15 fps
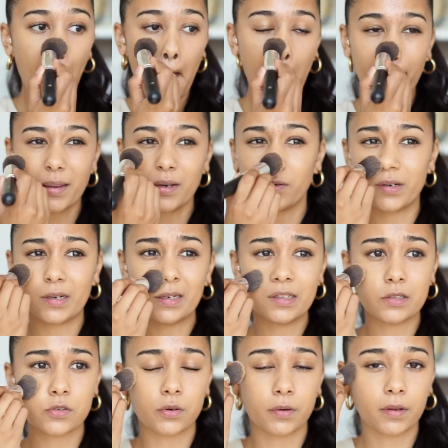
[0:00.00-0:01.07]
I've been really
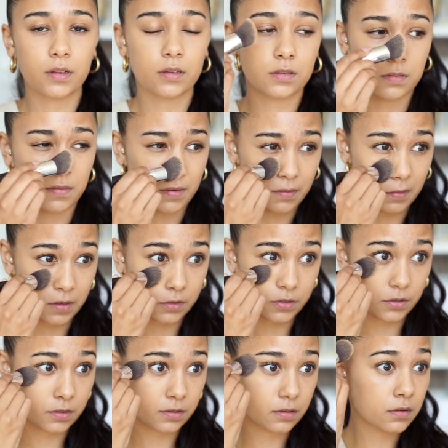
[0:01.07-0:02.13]
enjoying this
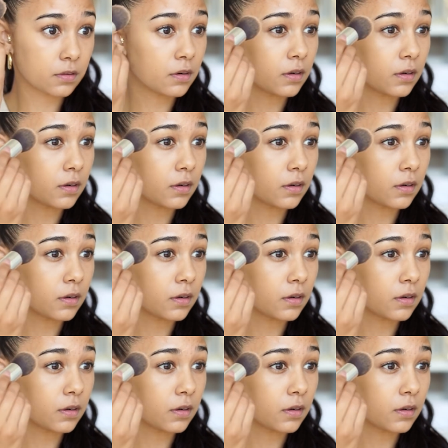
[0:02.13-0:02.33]
foundation,